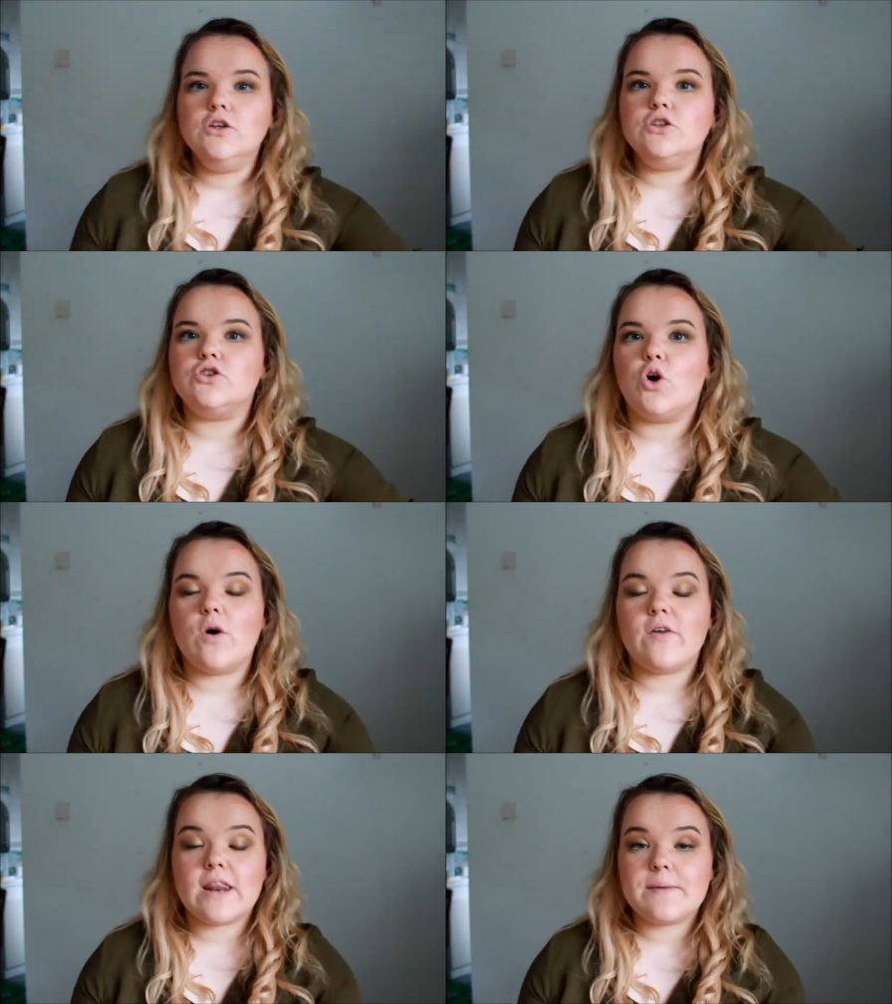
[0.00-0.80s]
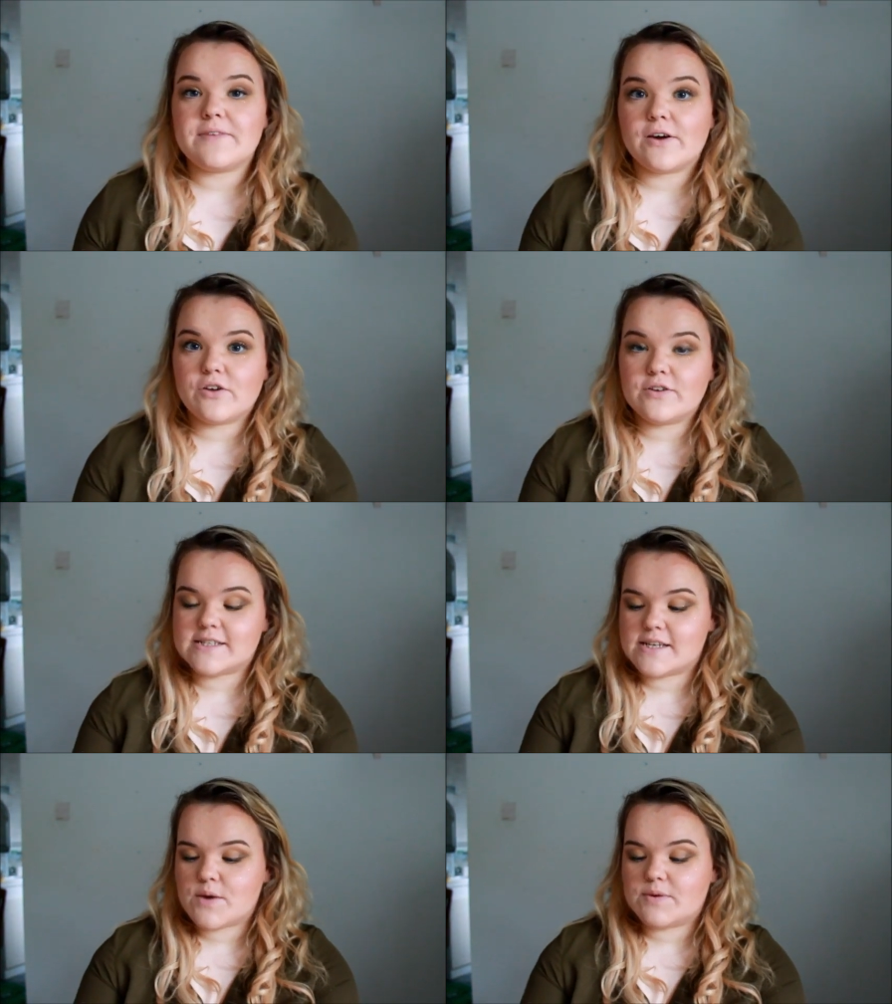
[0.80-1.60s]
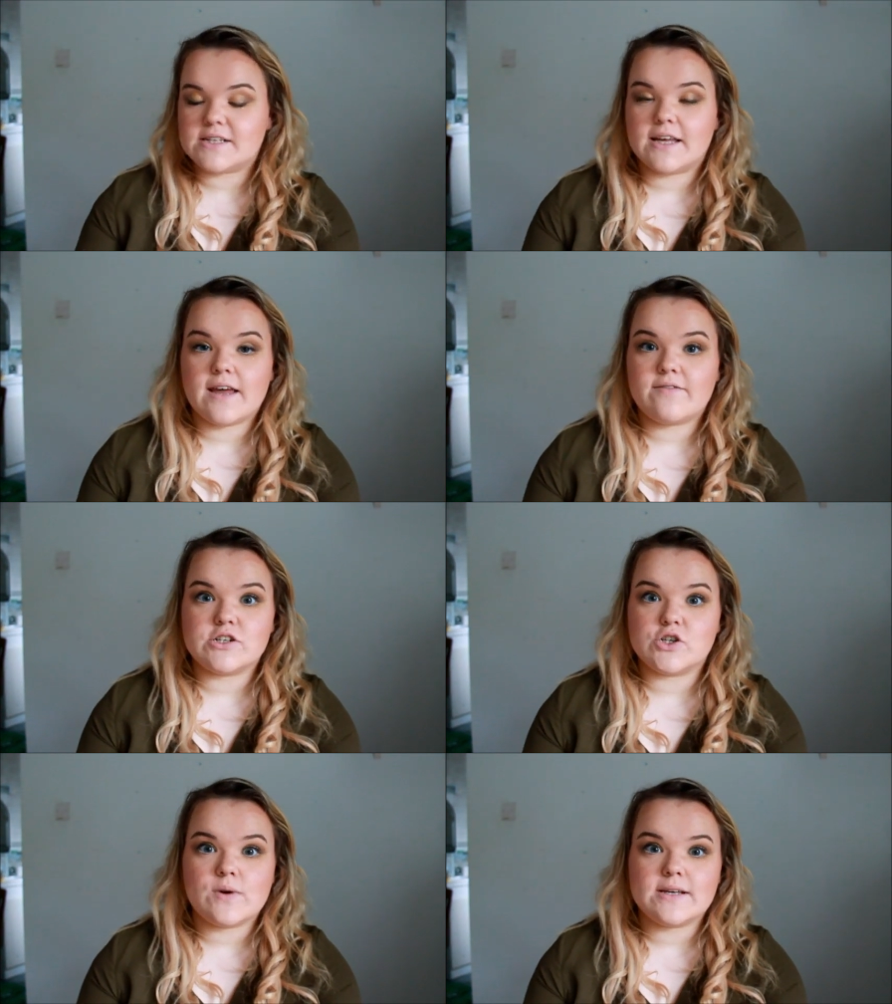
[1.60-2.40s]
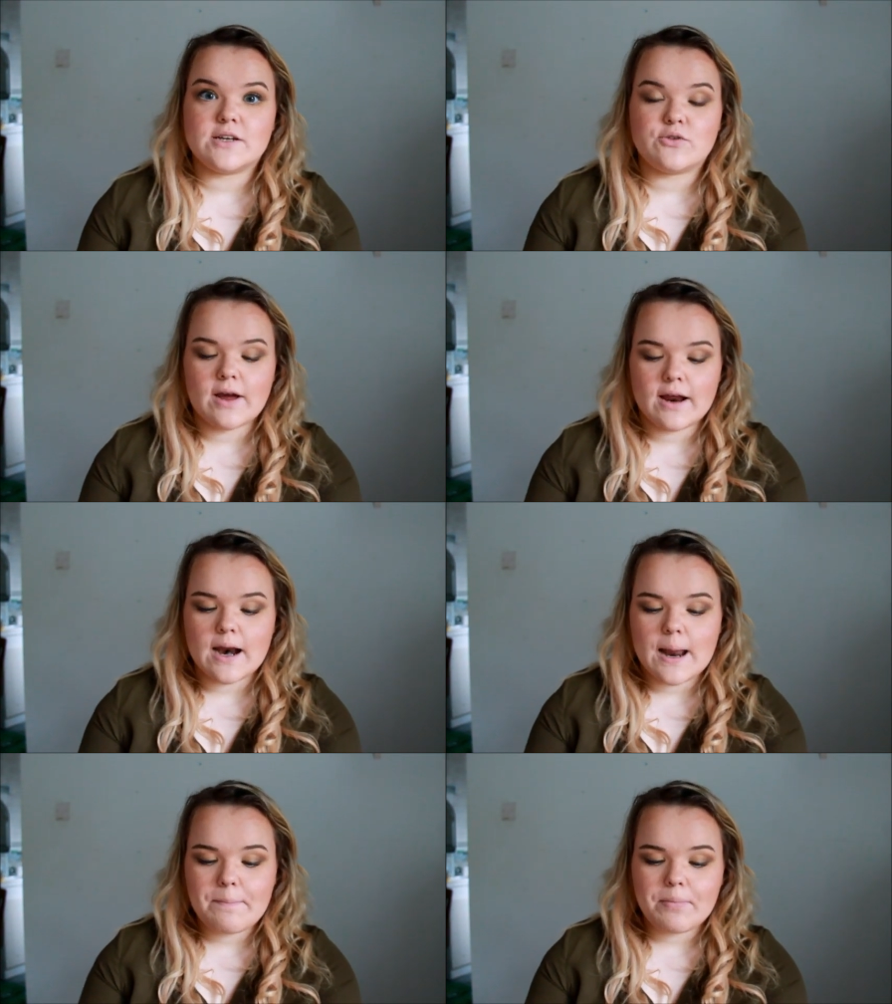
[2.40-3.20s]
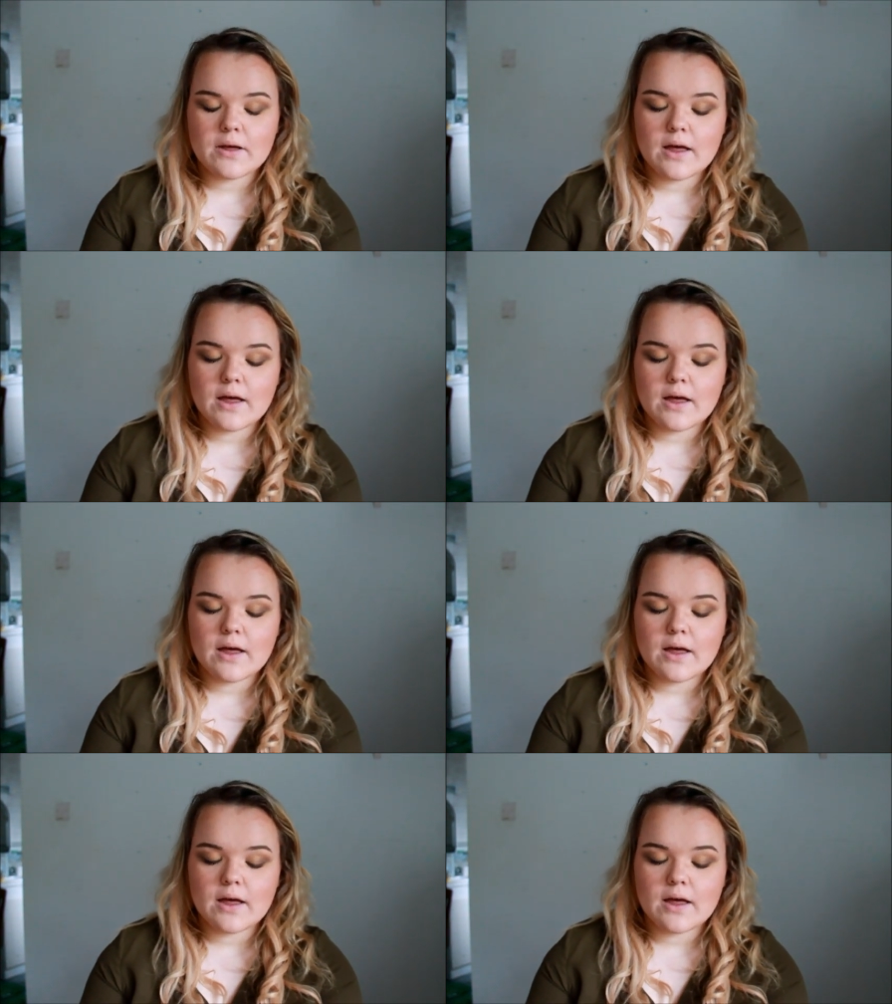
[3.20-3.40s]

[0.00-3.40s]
So the lips I'm gonna use today, which I never do, is a red lip,